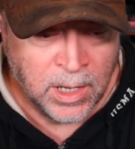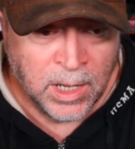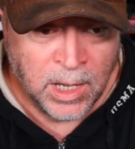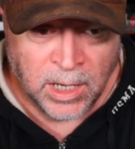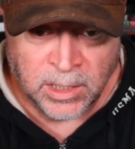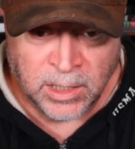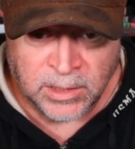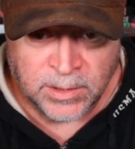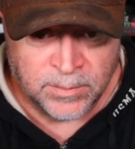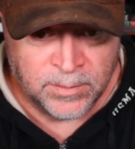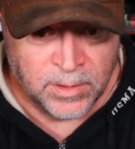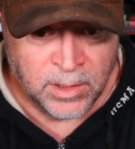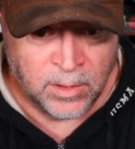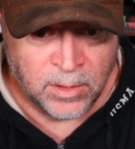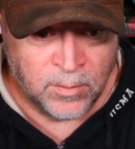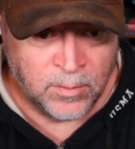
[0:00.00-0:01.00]
a
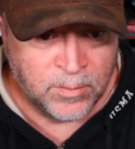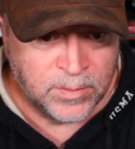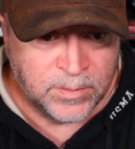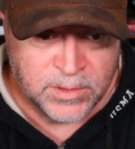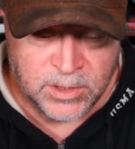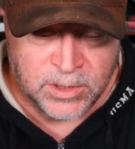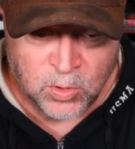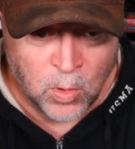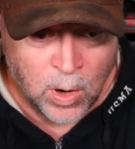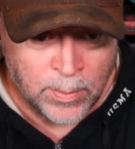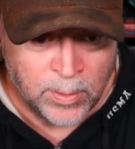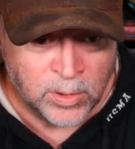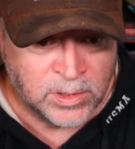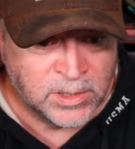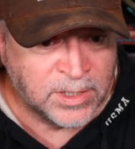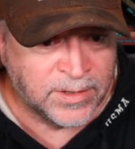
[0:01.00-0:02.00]
little
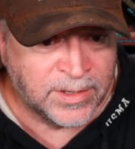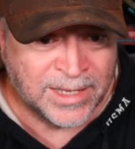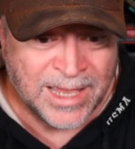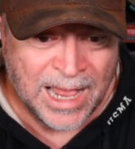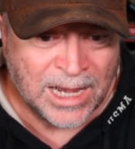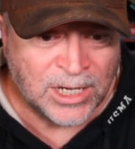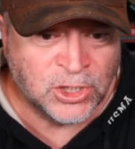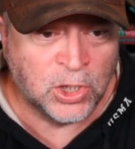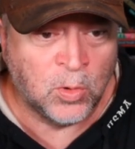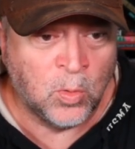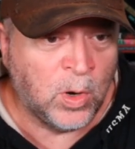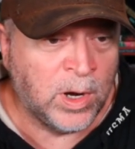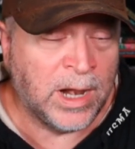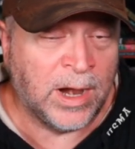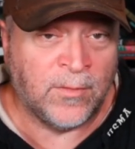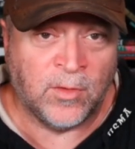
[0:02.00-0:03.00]
squibber to the catcher,
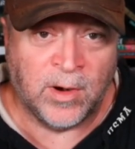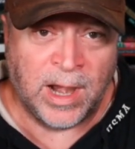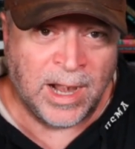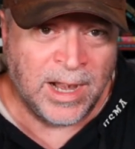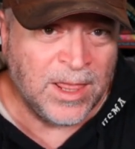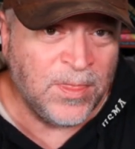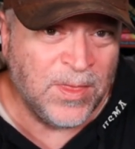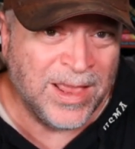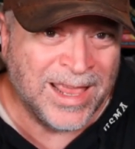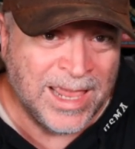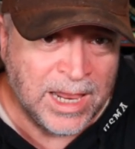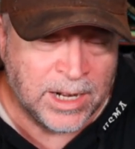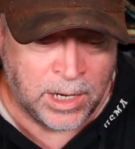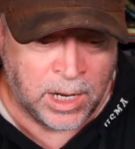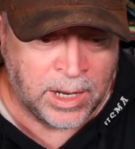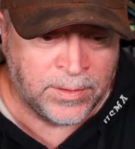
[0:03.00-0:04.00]
whatever. Anything
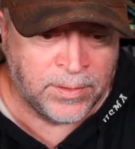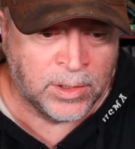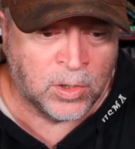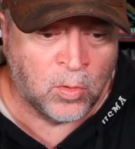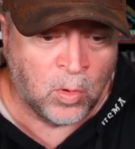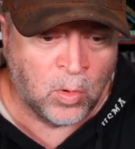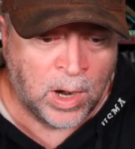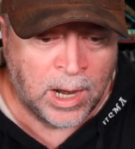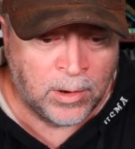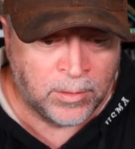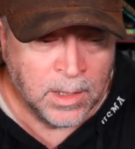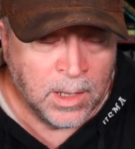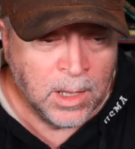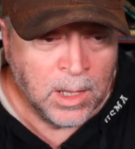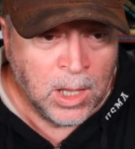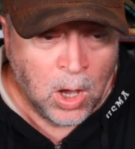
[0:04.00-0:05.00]
hit on the ground.
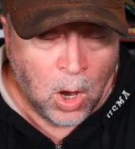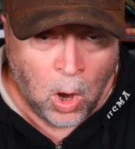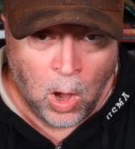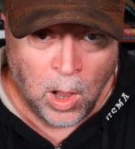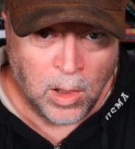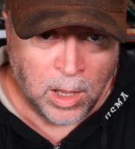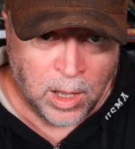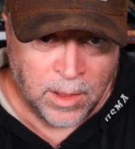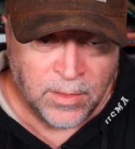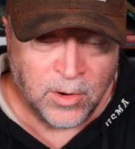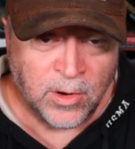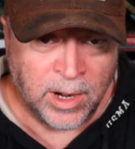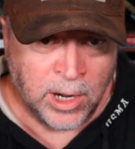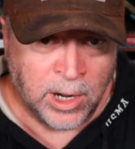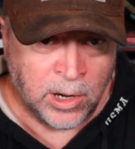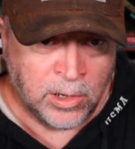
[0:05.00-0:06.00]
All
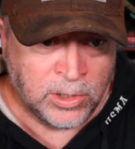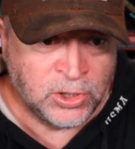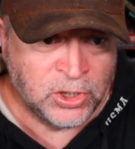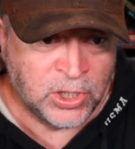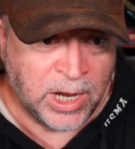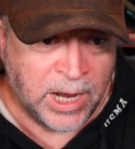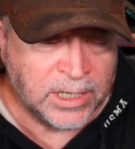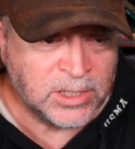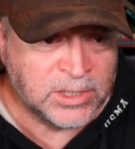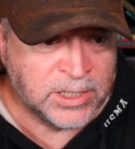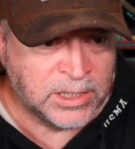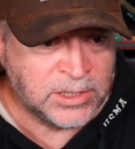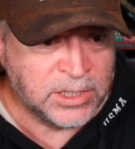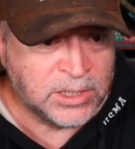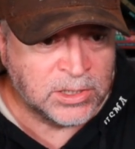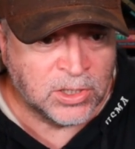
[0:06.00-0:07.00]
other error checks,
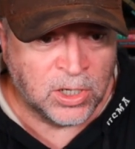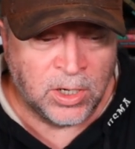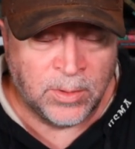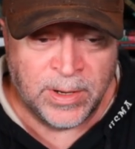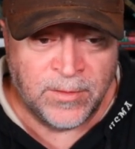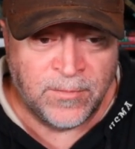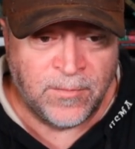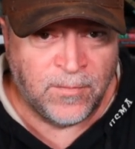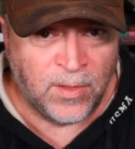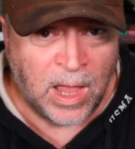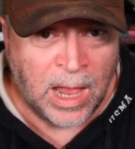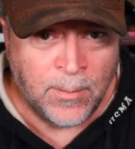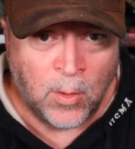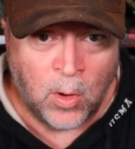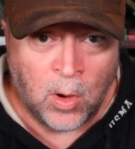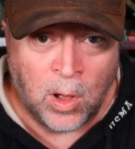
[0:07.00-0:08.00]
this is going to be
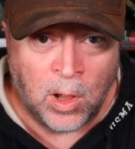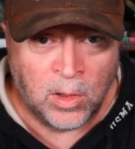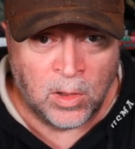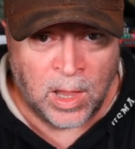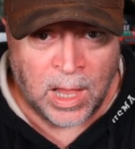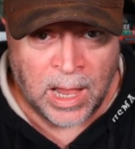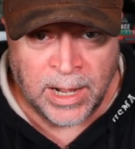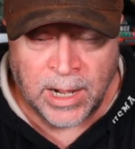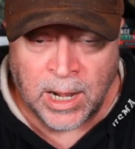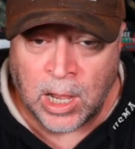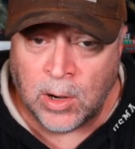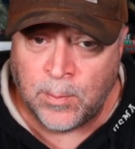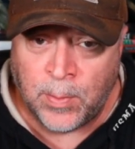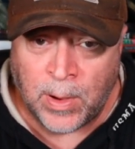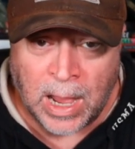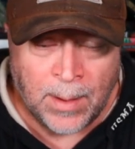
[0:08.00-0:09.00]
fly ball, line
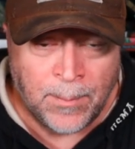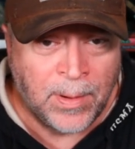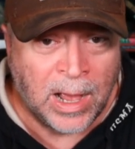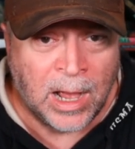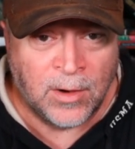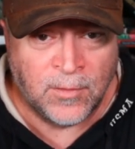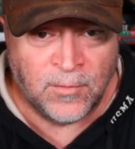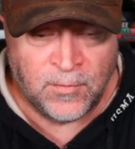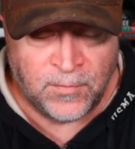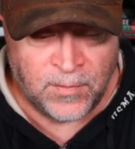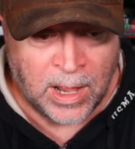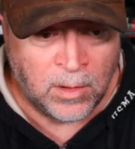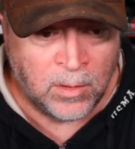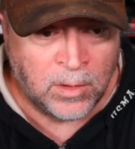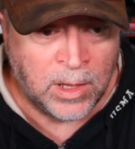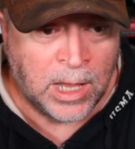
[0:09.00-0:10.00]
out, pop out,
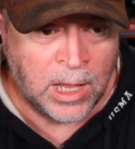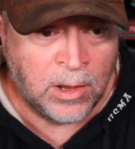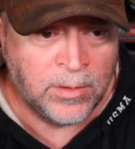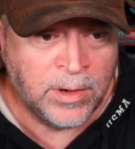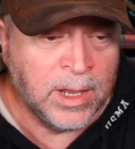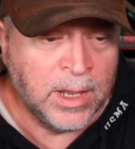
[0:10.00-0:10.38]
foul out,